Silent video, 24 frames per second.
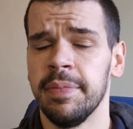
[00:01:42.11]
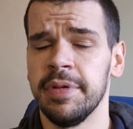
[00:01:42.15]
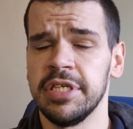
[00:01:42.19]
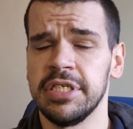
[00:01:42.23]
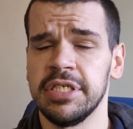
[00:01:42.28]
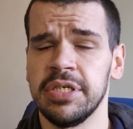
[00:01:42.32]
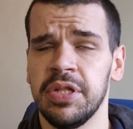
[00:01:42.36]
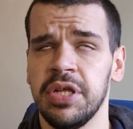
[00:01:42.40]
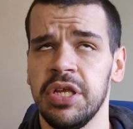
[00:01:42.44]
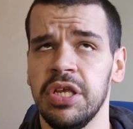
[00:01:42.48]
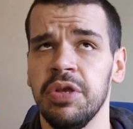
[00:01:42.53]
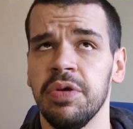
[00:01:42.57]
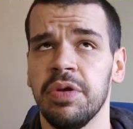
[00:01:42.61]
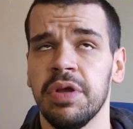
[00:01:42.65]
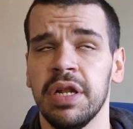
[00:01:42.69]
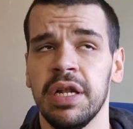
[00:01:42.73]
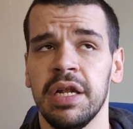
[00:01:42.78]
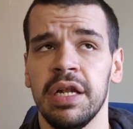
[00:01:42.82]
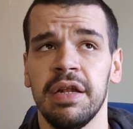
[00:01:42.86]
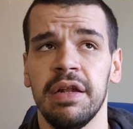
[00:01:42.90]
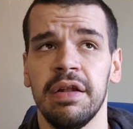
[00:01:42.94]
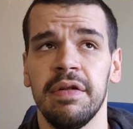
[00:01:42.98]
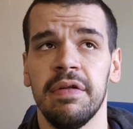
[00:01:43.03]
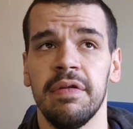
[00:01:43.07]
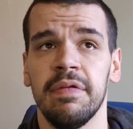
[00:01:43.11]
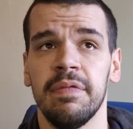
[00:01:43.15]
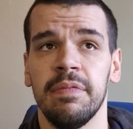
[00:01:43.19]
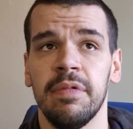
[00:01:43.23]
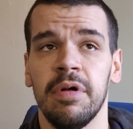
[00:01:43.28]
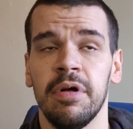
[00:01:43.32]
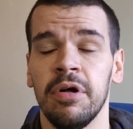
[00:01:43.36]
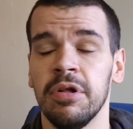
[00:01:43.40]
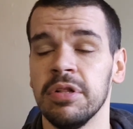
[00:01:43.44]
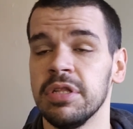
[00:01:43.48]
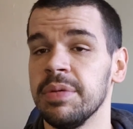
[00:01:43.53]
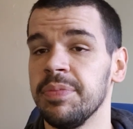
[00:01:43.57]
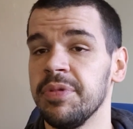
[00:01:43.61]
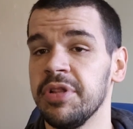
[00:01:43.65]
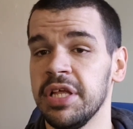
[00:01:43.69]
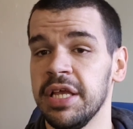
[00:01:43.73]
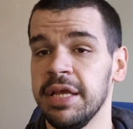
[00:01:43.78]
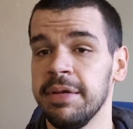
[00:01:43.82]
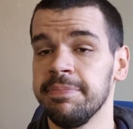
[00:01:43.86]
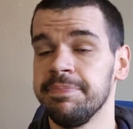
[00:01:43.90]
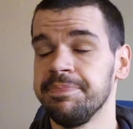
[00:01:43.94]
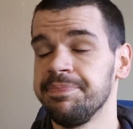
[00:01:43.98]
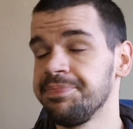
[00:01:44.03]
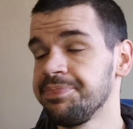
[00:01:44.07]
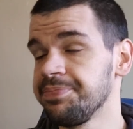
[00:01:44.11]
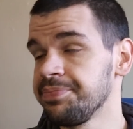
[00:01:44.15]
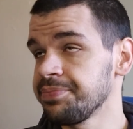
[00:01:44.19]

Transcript: is so that you can ultimately